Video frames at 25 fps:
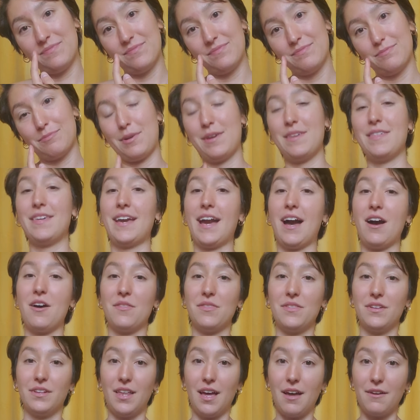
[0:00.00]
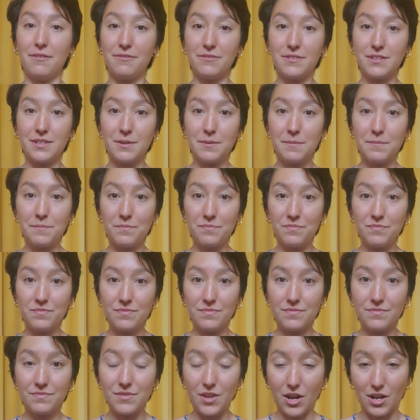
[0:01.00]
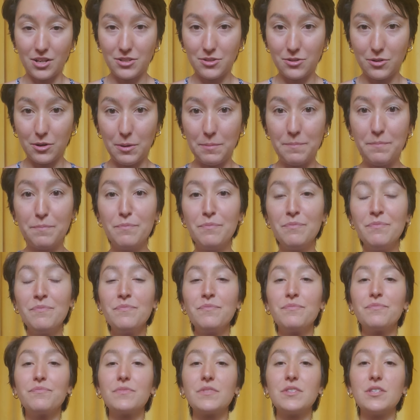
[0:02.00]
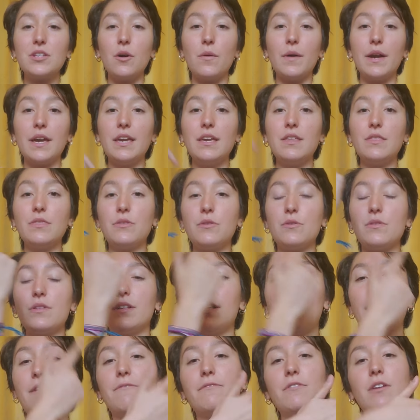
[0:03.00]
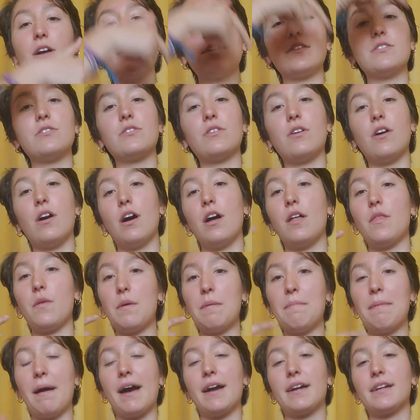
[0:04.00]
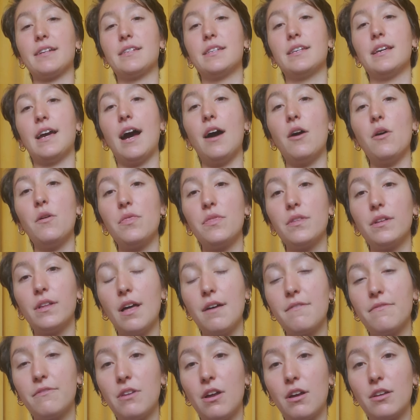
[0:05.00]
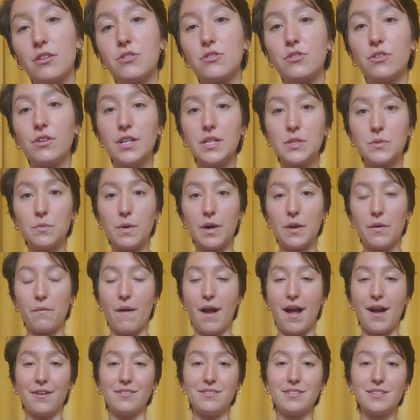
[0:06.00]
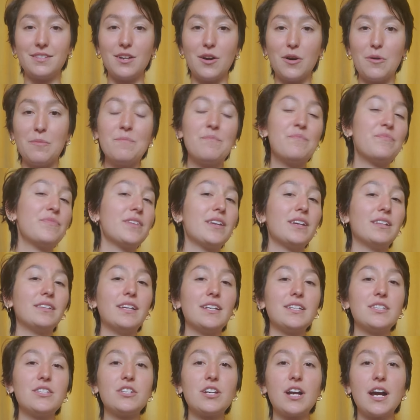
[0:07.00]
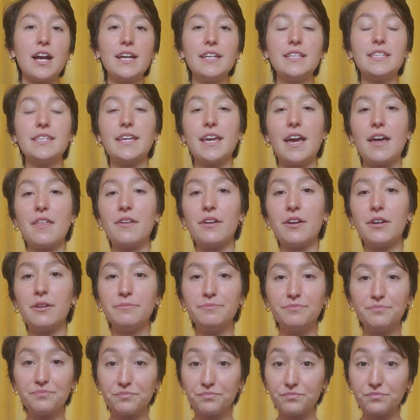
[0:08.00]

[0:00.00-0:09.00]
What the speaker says: breathing out the left nostril. So in through the left nostril, all the way back to out the left nostril is 1 round. So let's try it together,